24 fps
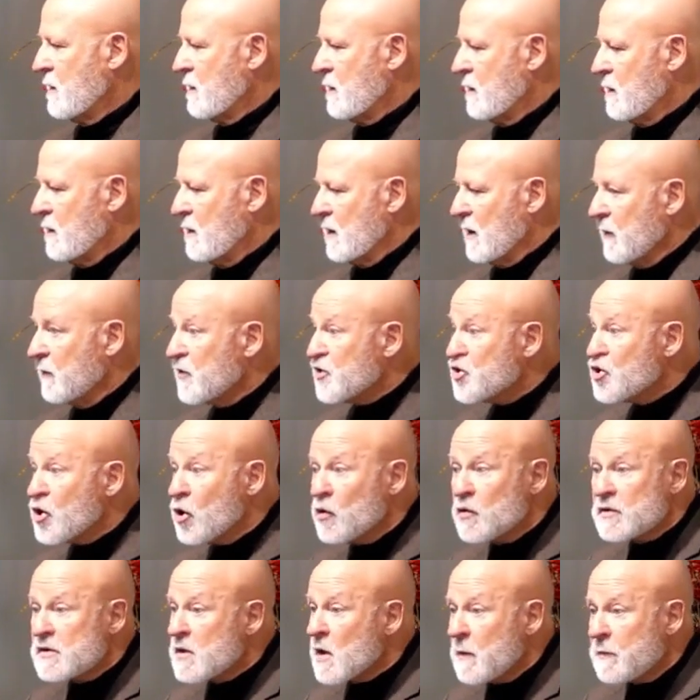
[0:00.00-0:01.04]
It
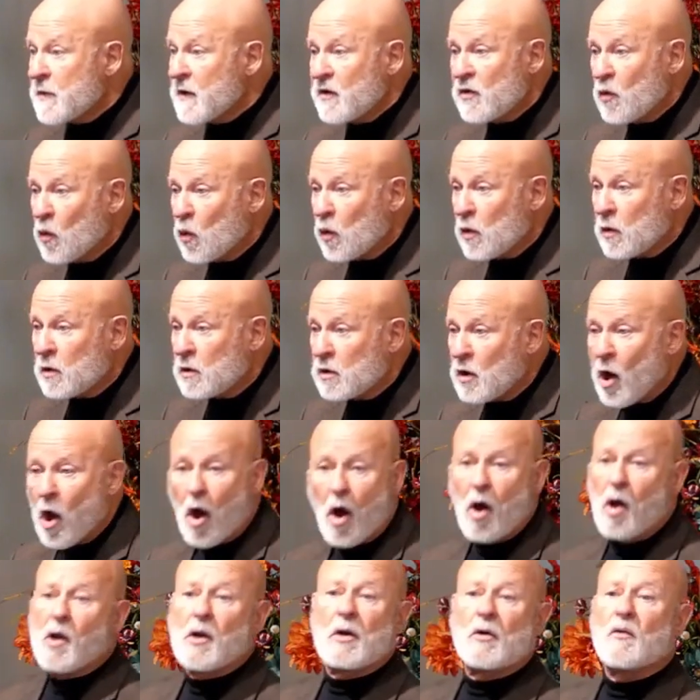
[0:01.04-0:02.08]
shows up in the world
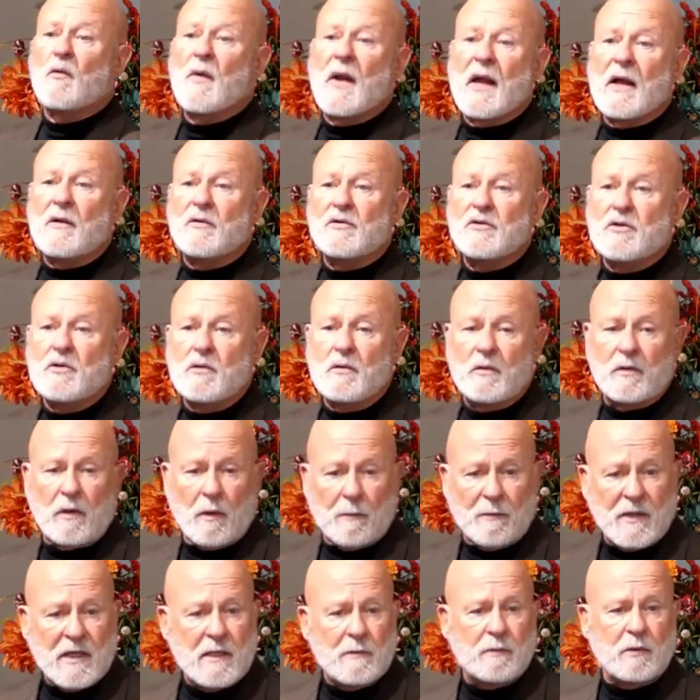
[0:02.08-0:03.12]
all around you, the
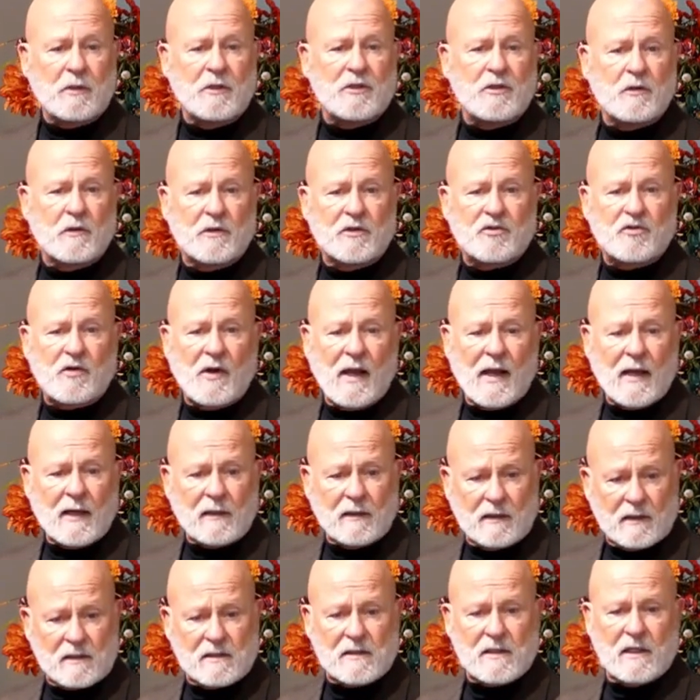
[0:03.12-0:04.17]
people you attract,
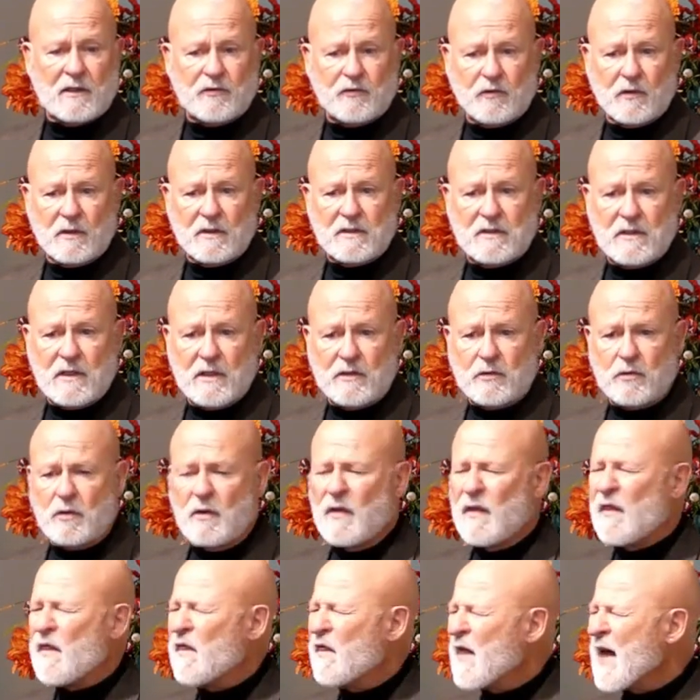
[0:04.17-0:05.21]
etc., etc.
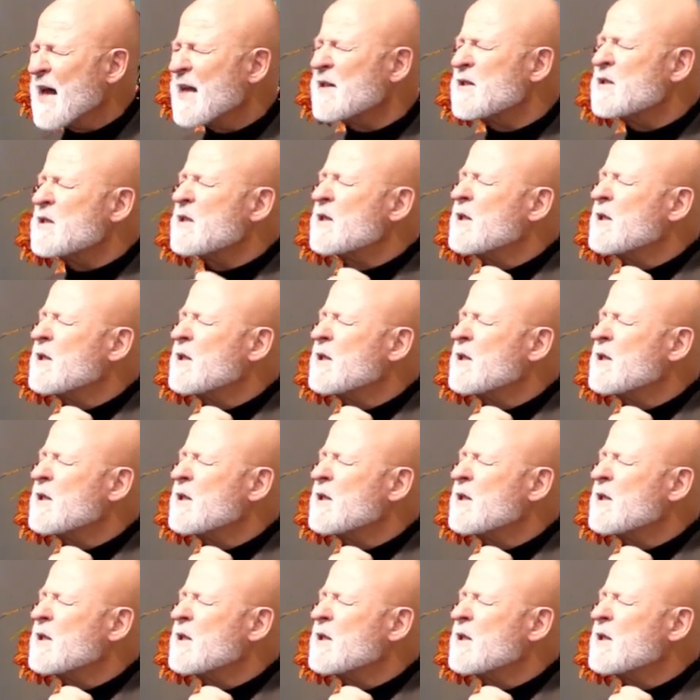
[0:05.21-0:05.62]
That's the